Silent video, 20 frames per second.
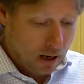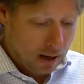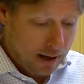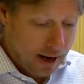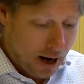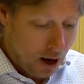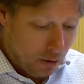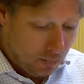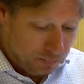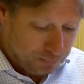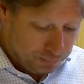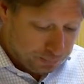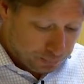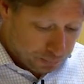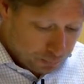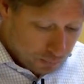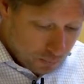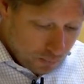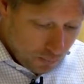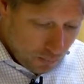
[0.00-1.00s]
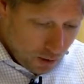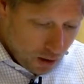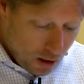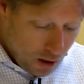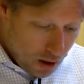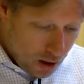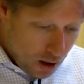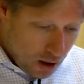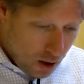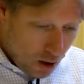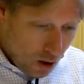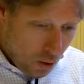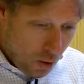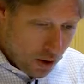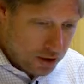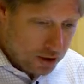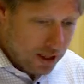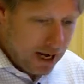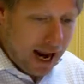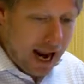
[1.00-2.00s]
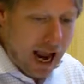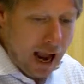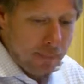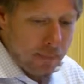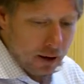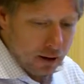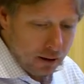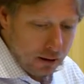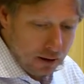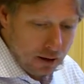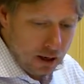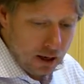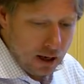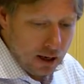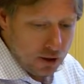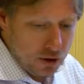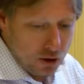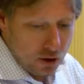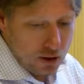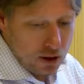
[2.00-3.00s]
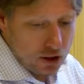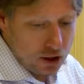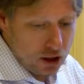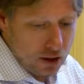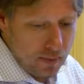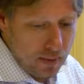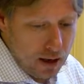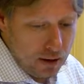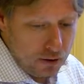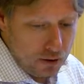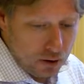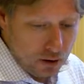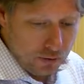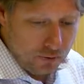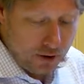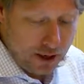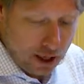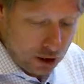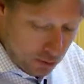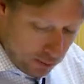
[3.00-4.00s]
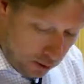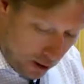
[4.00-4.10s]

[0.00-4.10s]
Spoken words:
Now, what's going to happen is you're going to submit your financial